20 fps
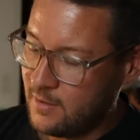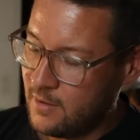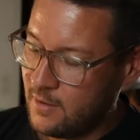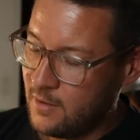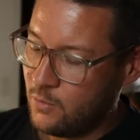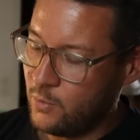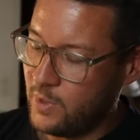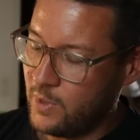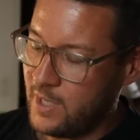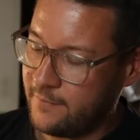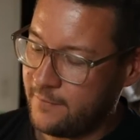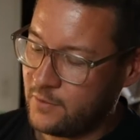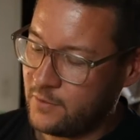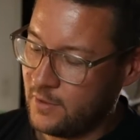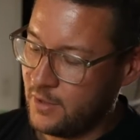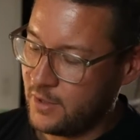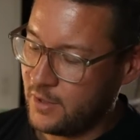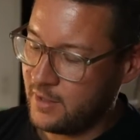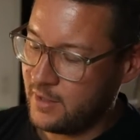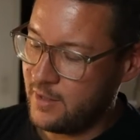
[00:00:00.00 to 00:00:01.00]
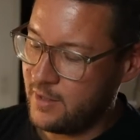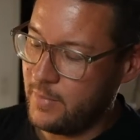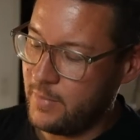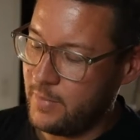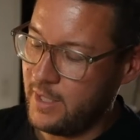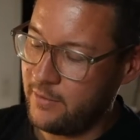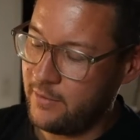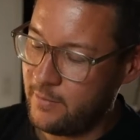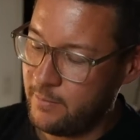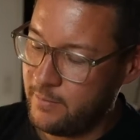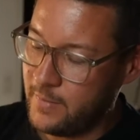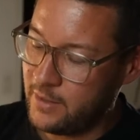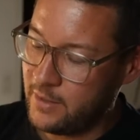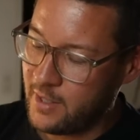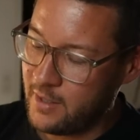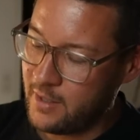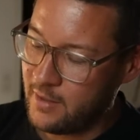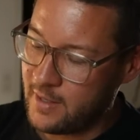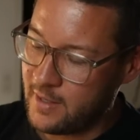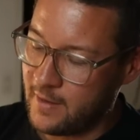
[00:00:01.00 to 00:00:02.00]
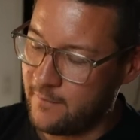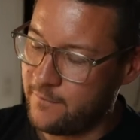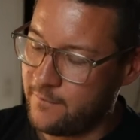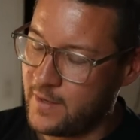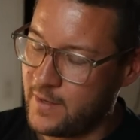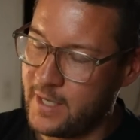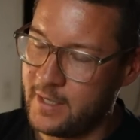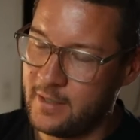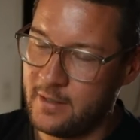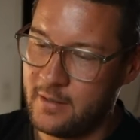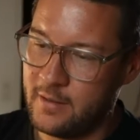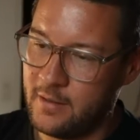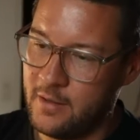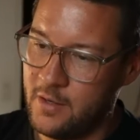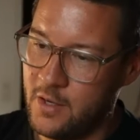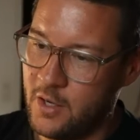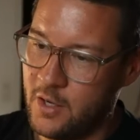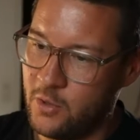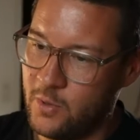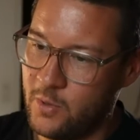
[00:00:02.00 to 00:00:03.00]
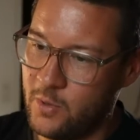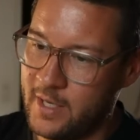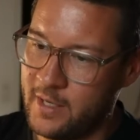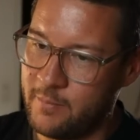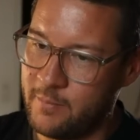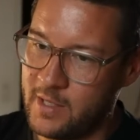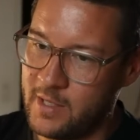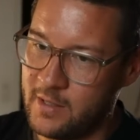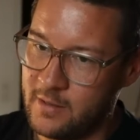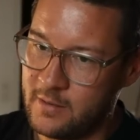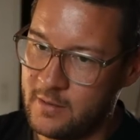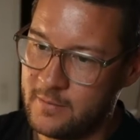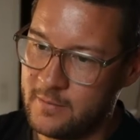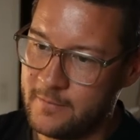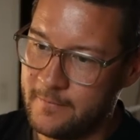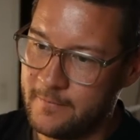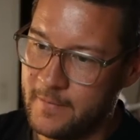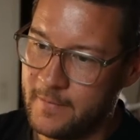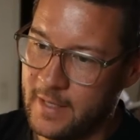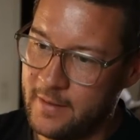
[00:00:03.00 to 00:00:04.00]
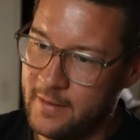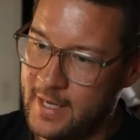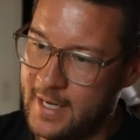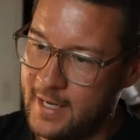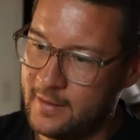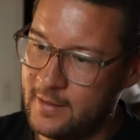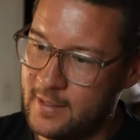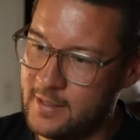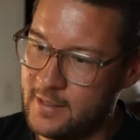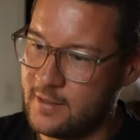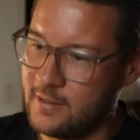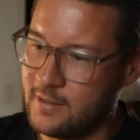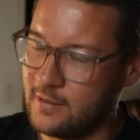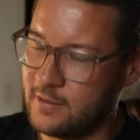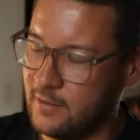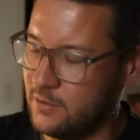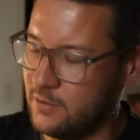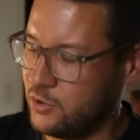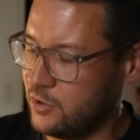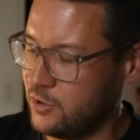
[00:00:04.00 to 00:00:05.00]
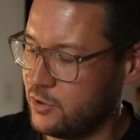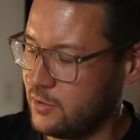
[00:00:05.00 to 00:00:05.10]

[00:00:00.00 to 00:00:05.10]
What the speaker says: we have to look in the mirror and find no enemy. And that is the solution.